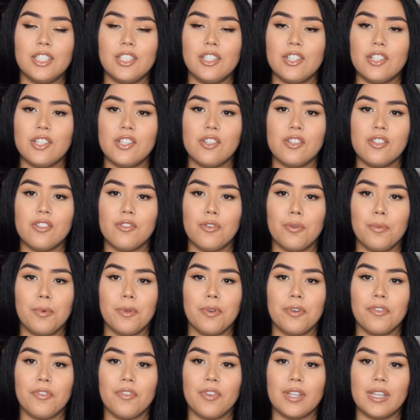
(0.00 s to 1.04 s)
She's just so
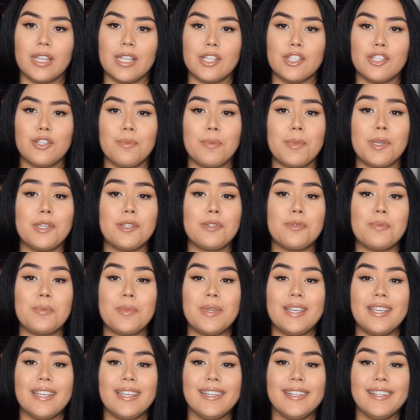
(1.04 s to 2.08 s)
perfect, and she makes
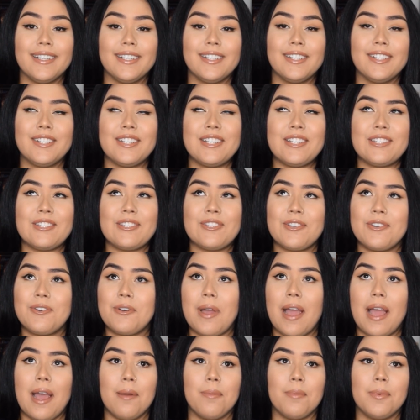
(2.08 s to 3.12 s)
me so
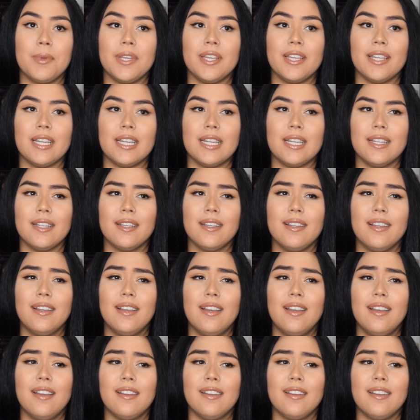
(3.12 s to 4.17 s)
happy, and
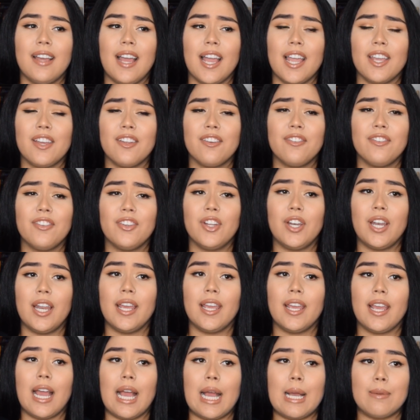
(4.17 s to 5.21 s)
I could feel
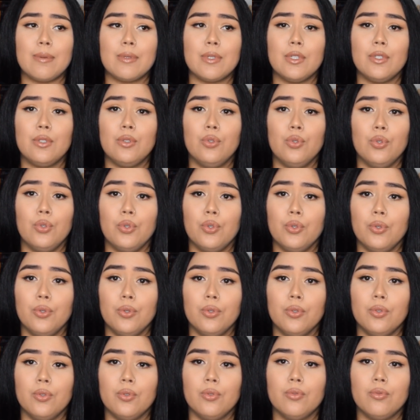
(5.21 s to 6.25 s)
like absolute doo-doo
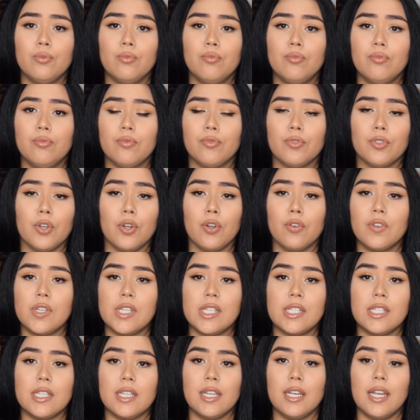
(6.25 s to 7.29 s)
for no
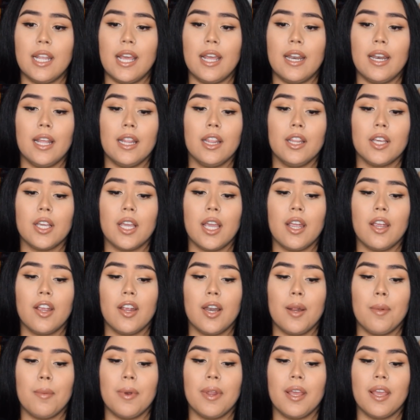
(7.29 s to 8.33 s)
reason, and I look at her
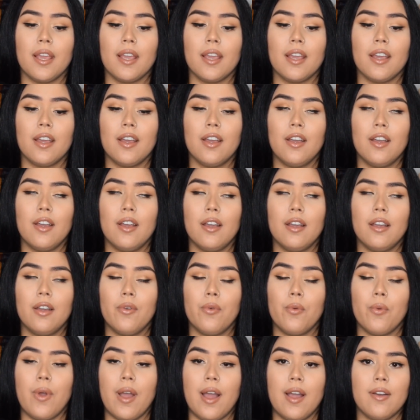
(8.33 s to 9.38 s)
and I'm like,
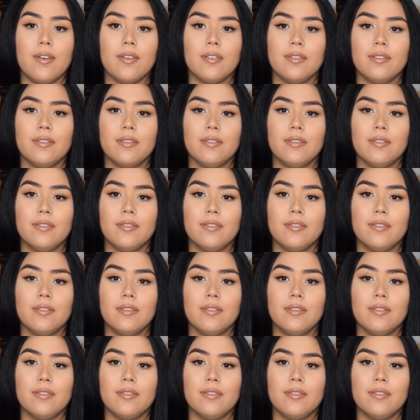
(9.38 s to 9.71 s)
wow.